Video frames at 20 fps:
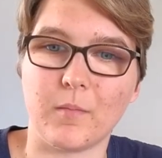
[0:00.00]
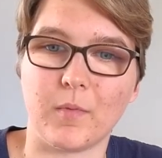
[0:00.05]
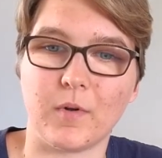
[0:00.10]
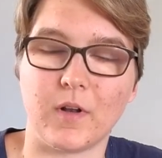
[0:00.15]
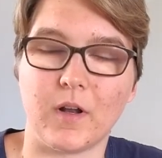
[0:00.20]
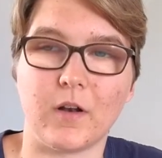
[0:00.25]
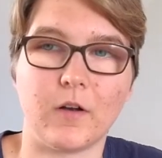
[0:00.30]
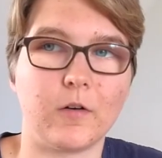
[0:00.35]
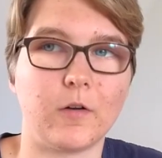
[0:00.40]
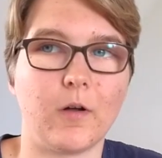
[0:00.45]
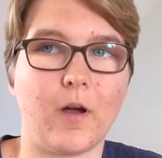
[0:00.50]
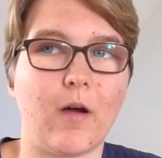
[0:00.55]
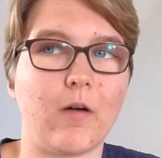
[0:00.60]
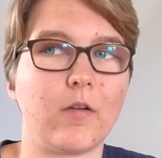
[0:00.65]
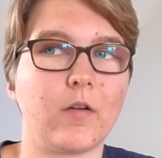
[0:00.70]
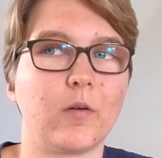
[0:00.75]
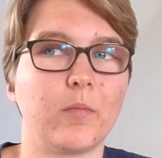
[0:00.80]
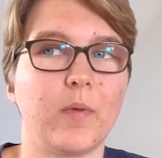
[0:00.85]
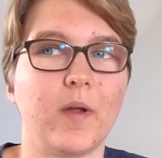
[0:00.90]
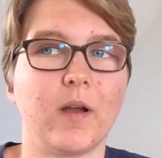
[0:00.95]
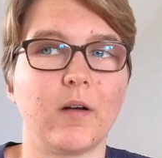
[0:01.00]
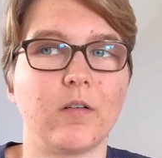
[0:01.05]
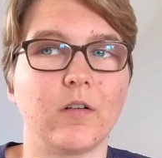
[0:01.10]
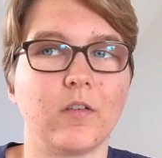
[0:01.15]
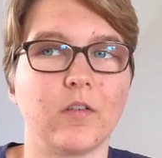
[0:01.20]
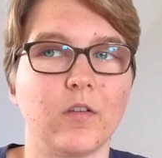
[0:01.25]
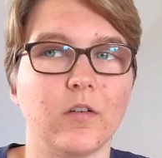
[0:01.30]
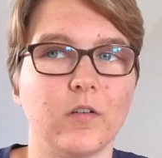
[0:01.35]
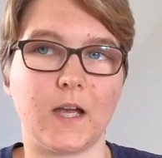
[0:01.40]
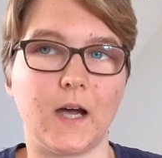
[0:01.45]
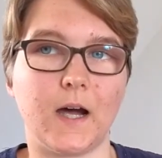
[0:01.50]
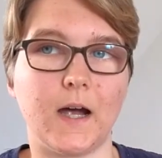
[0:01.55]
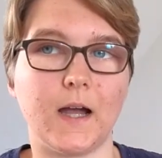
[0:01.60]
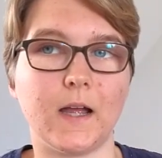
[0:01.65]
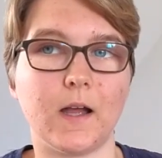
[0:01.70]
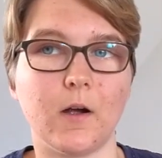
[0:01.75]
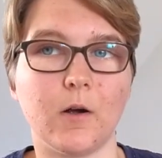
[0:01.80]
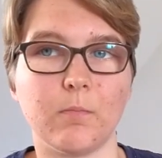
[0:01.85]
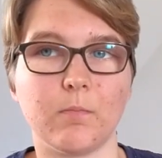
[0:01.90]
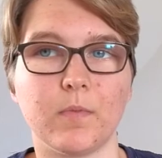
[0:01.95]
But I don't know how your parents are. I
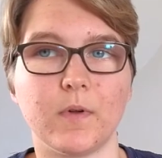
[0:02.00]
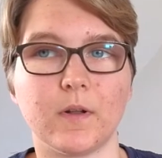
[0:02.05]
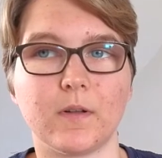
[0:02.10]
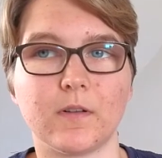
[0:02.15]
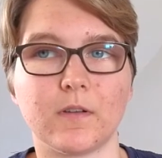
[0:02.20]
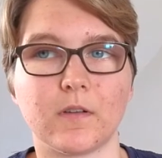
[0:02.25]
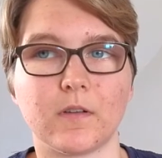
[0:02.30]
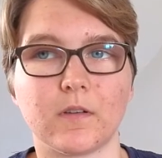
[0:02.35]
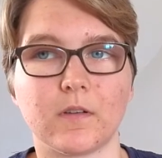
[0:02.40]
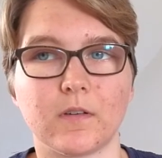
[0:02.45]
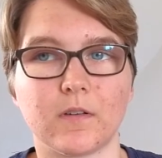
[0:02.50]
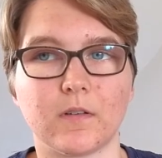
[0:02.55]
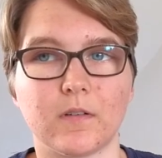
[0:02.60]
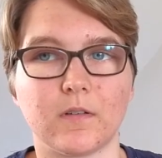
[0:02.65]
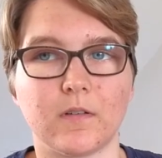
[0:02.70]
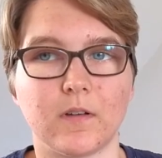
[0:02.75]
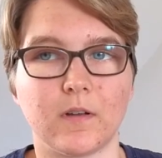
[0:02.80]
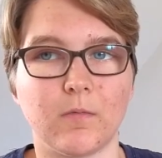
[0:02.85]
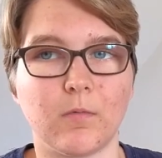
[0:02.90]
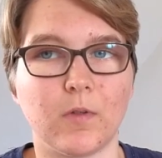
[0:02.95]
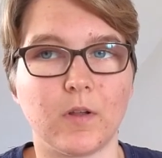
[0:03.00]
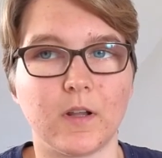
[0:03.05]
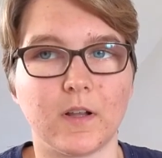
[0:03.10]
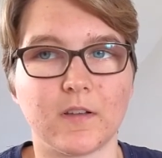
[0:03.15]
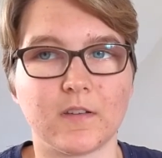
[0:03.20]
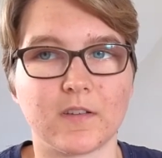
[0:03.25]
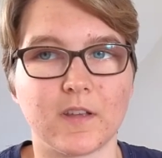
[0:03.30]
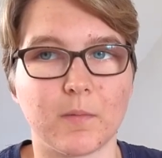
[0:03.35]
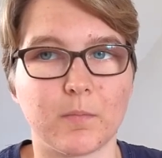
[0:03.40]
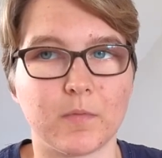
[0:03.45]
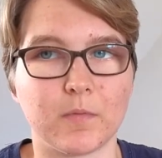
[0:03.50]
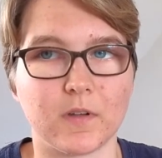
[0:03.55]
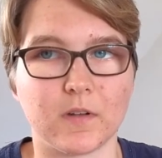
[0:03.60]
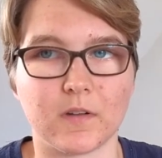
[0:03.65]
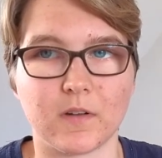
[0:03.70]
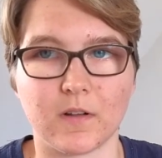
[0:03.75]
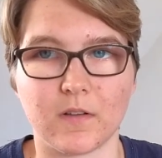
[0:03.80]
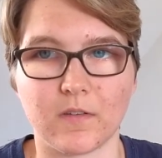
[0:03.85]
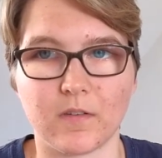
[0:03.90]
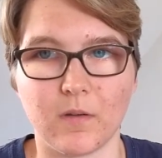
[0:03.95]
hope they will accept it
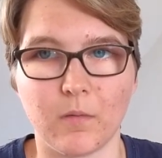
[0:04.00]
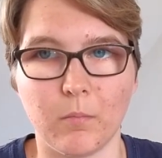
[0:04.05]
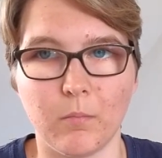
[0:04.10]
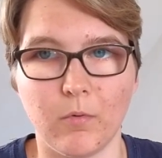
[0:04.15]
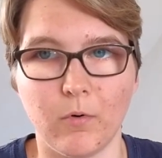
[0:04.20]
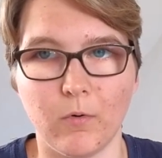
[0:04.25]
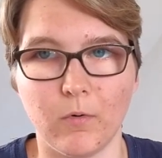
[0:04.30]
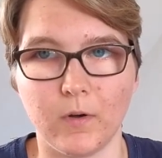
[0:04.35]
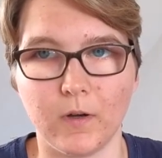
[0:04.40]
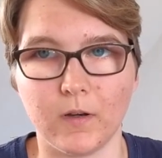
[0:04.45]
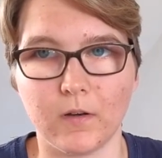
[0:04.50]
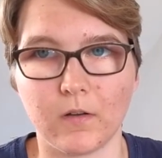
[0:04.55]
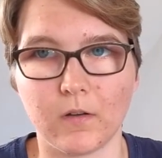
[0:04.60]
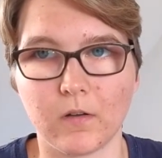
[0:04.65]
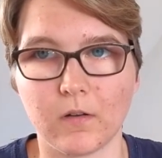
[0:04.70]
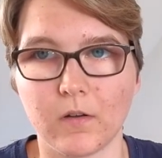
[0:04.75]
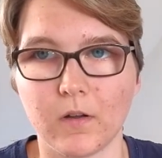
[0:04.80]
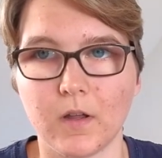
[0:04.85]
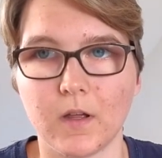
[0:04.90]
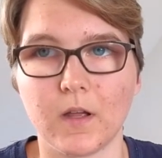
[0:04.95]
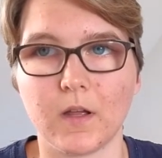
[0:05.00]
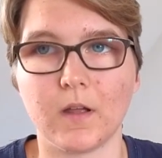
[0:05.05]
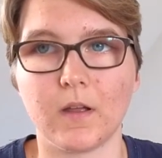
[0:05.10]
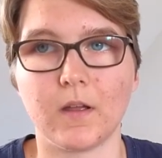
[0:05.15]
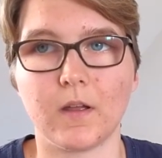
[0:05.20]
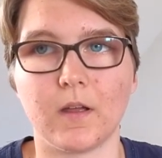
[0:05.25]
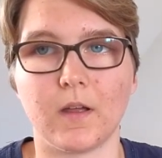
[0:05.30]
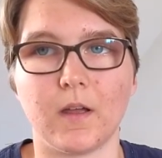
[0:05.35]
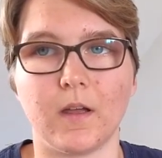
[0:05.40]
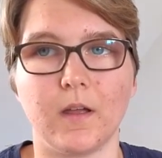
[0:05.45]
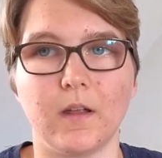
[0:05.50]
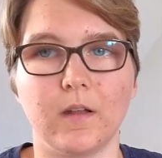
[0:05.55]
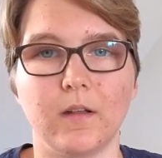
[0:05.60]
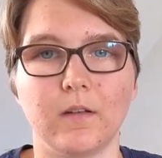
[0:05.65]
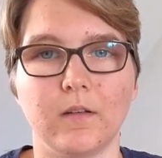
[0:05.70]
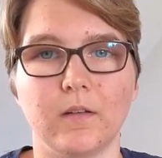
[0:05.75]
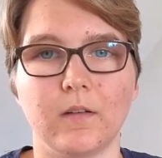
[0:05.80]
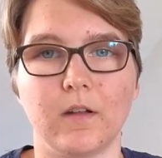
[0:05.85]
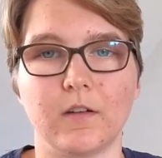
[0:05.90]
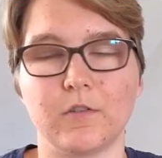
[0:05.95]
at some point
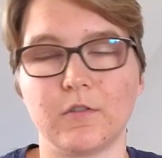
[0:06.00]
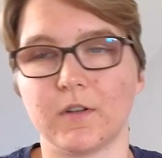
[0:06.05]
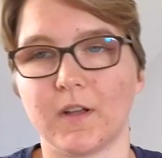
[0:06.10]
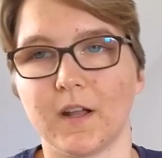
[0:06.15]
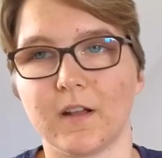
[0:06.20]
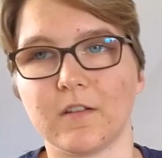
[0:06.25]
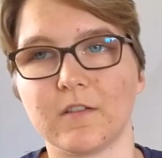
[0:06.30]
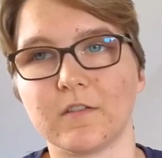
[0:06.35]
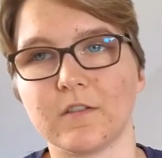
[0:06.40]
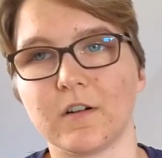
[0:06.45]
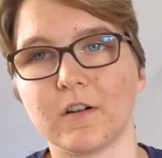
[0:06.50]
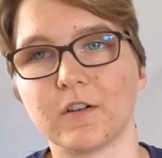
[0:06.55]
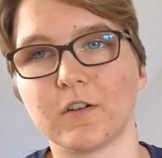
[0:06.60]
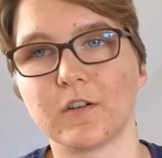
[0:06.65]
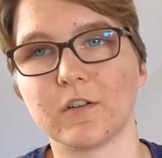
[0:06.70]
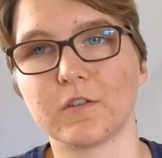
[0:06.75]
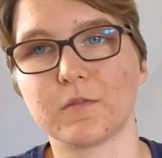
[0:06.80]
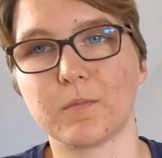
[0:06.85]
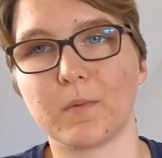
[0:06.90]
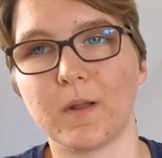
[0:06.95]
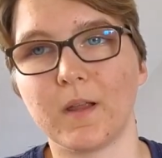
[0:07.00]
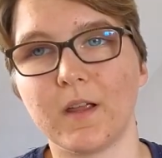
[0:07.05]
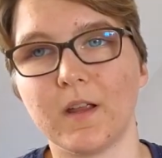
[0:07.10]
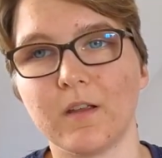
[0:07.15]
and that you can start cosplaying